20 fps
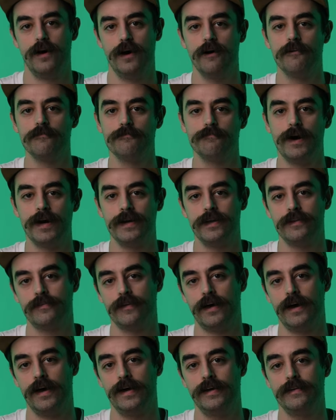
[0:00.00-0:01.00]
of my
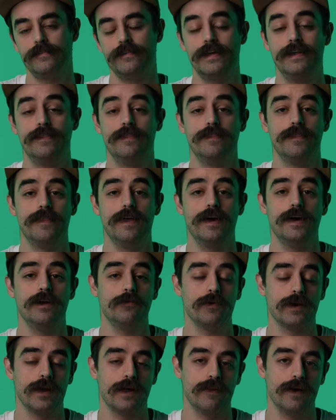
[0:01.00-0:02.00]
designs, and
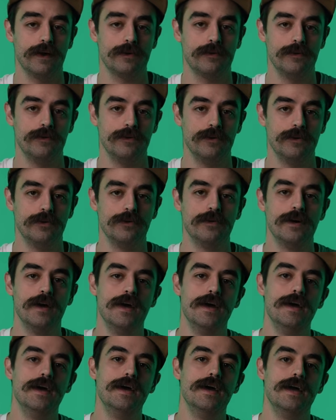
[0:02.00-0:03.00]
then what I like to do
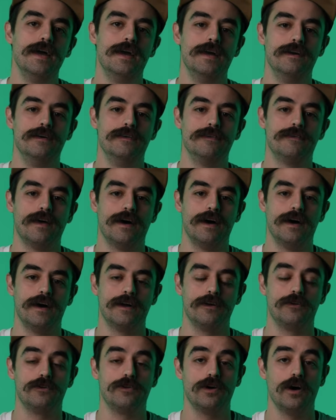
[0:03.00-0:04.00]
is
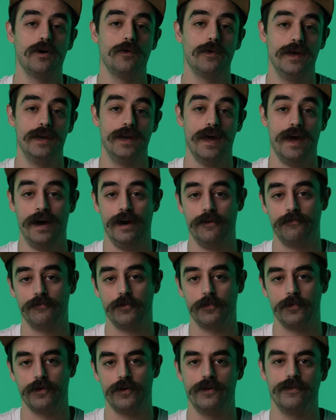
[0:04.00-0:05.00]
uh, go in
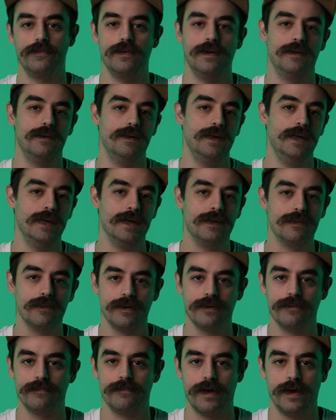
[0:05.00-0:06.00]
afterwards and ink
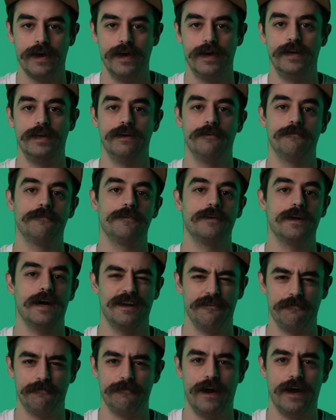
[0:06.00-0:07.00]
the design and
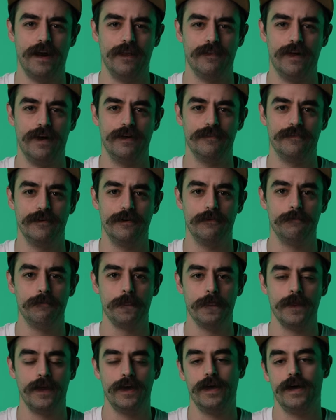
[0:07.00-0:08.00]
kind of finalize it.
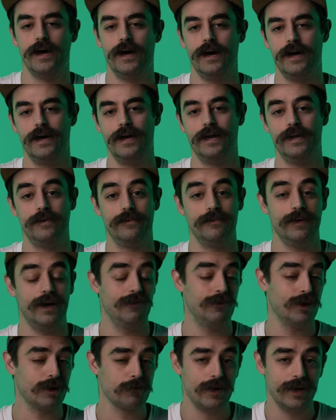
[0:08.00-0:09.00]
Uh, and
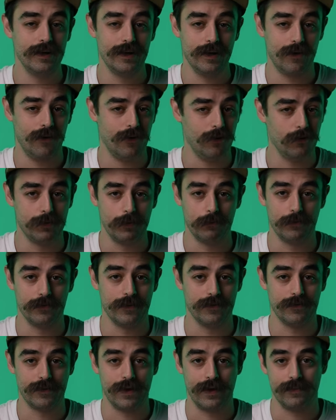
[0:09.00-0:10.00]
I recommend all people
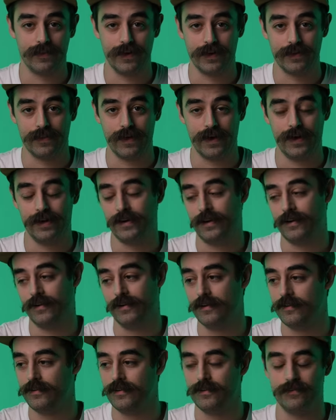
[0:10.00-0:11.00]
design like that. I don't
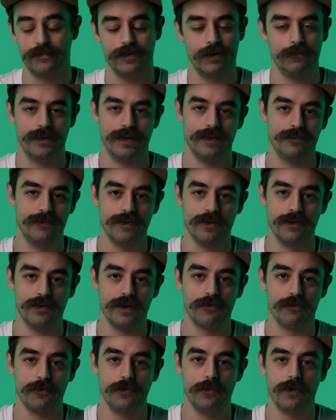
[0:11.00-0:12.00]
know, you, I mean, I guess you can do
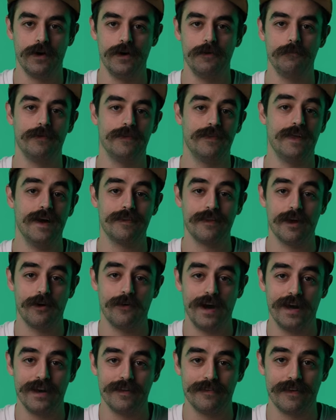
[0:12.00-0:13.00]
whatever you want, but that's how
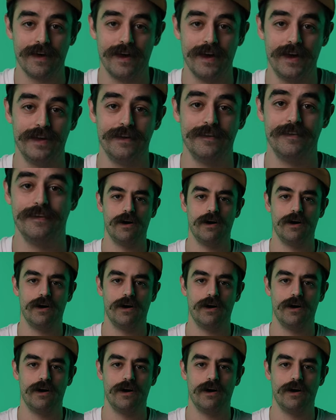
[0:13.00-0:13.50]
I design.